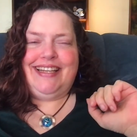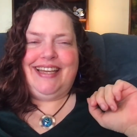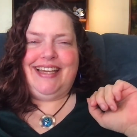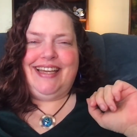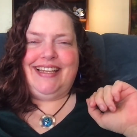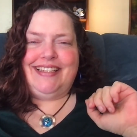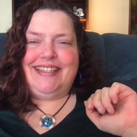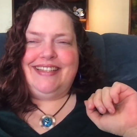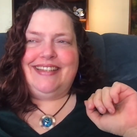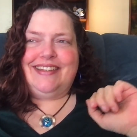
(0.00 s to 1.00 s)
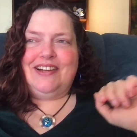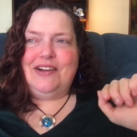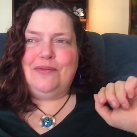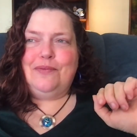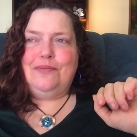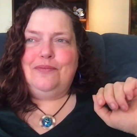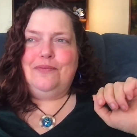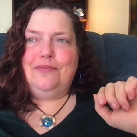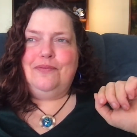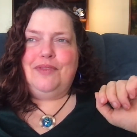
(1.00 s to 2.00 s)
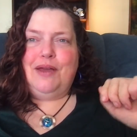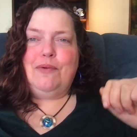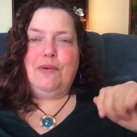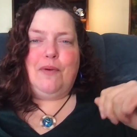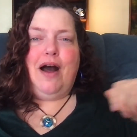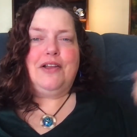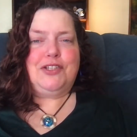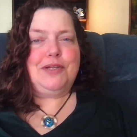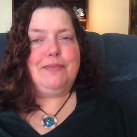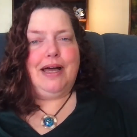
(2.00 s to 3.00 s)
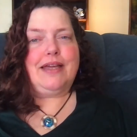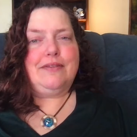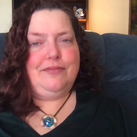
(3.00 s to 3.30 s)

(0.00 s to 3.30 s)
And they were watching my